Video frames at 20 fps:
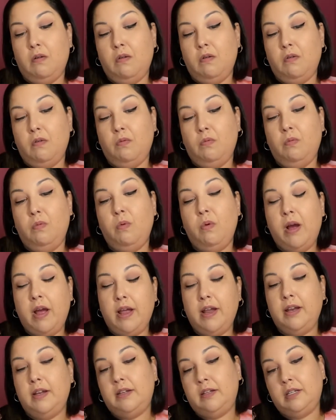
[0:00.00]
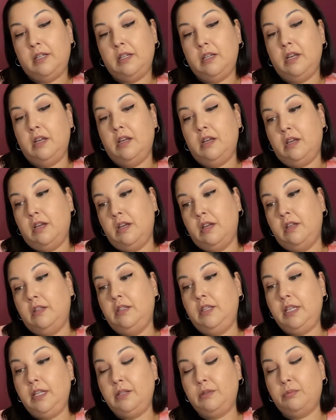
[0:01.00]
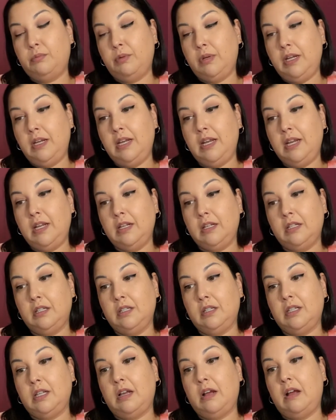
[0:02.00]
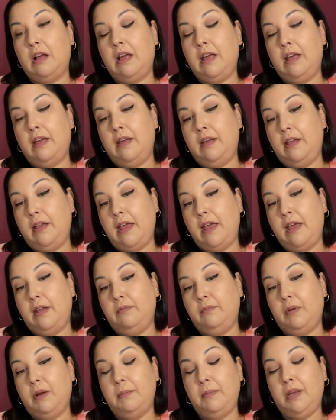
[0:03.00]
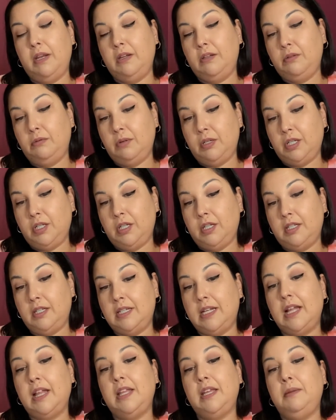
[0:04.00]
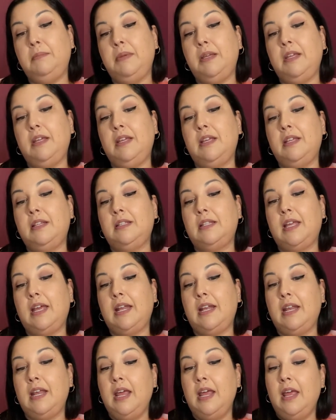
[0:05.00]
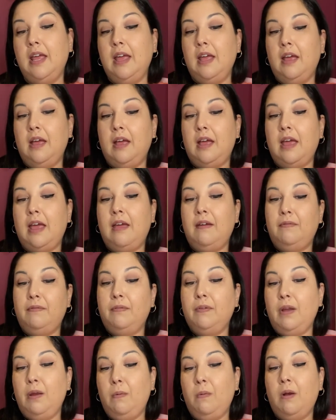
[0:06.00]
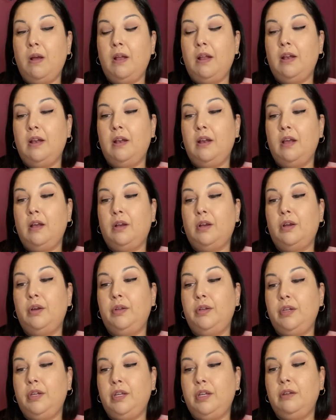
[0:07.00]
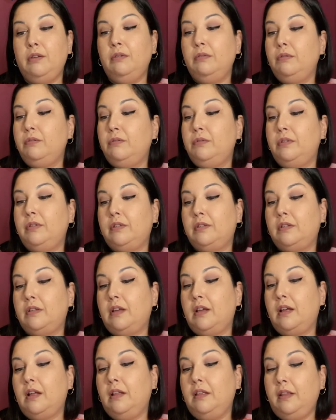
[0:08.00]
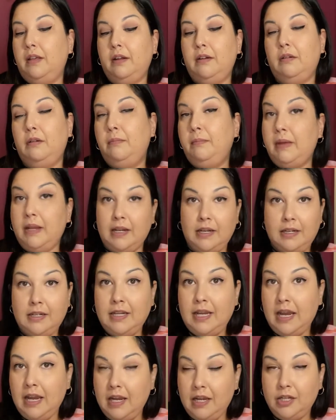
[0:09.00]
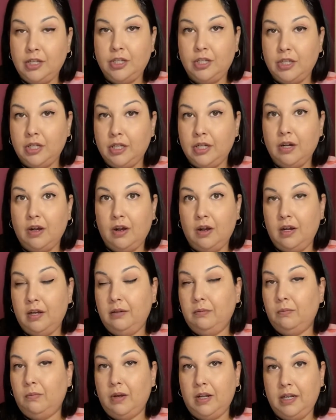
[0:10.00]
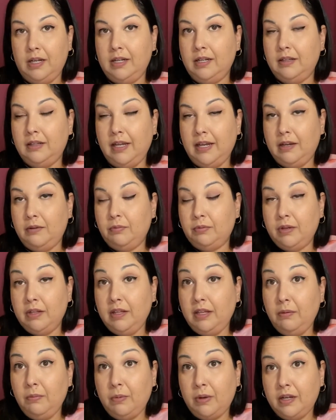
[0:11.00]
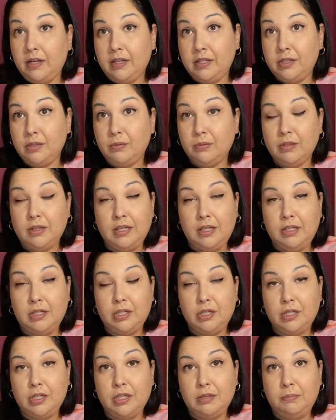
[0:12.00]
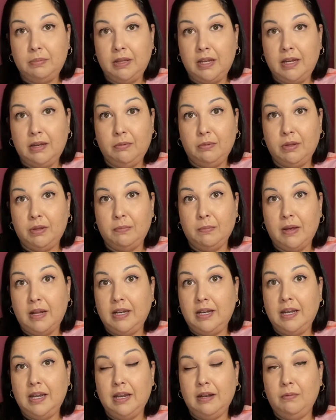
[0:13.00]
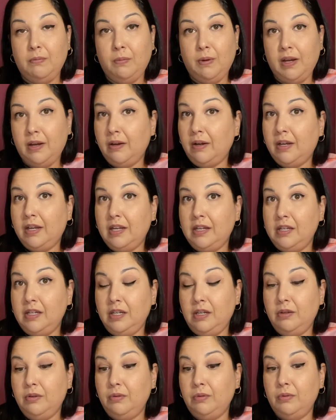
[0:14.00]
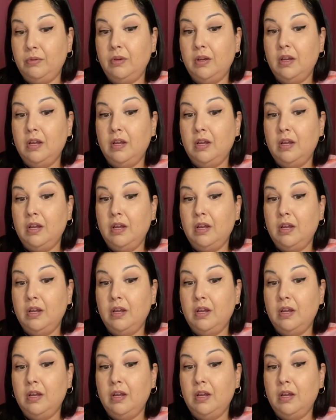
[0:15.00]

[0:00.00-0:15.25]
what these readings uh, and what my intuition is telling me is that everyone could use a little meditation on what like really what is your relationship like with money and where can you